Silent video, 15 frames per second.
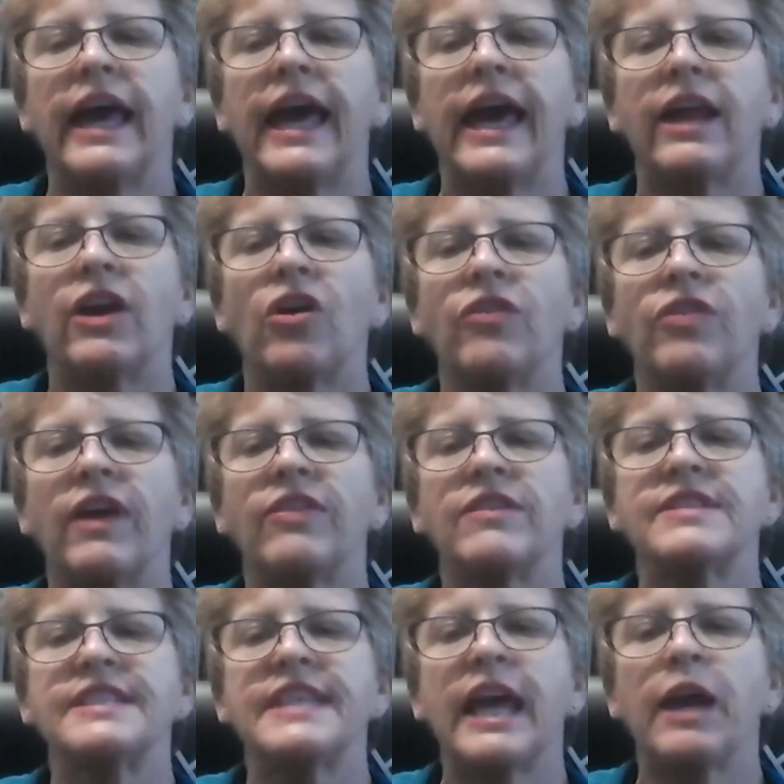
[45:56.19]
And are they the
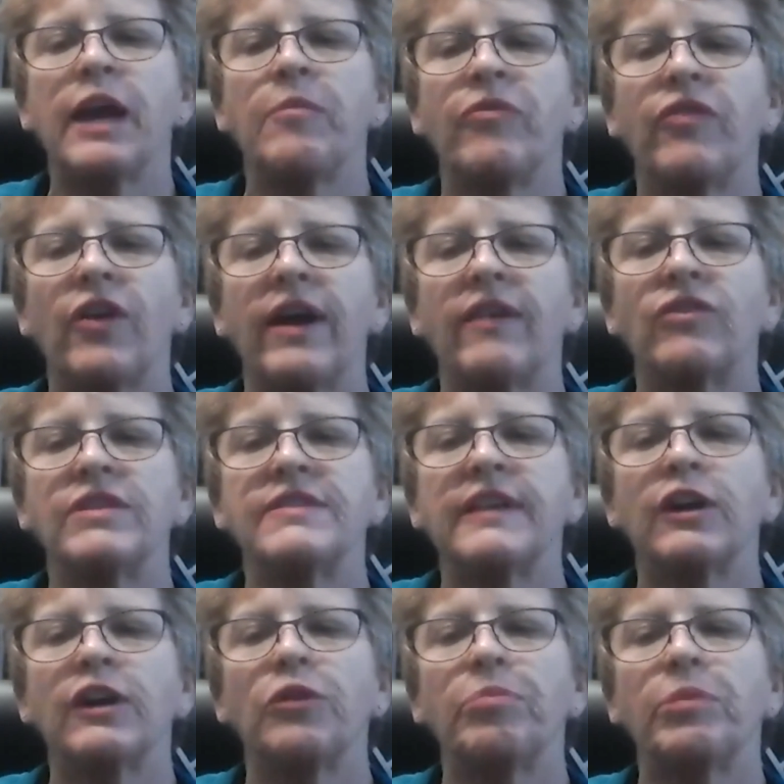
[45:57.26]
same for every
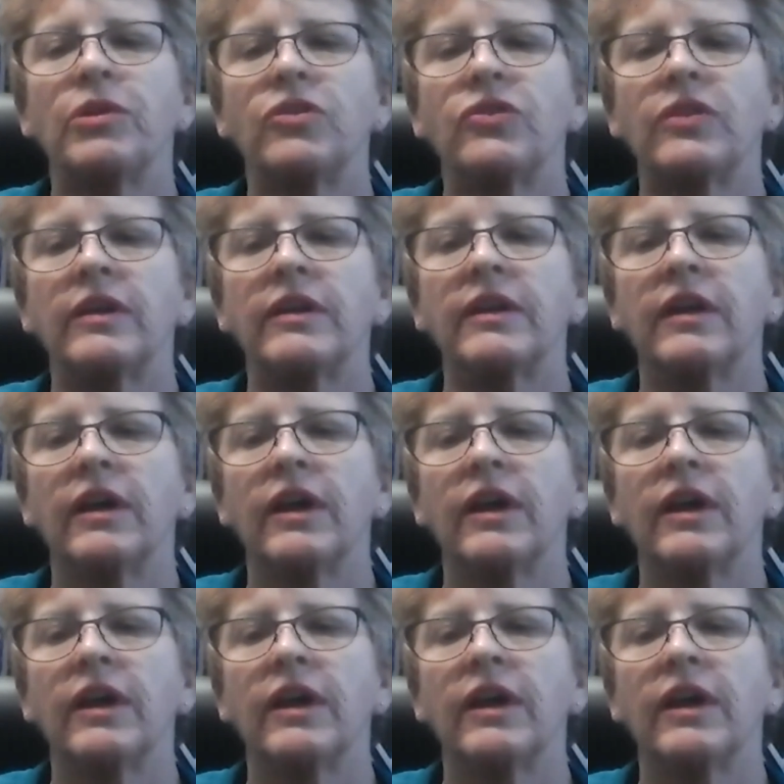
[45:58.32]
single person?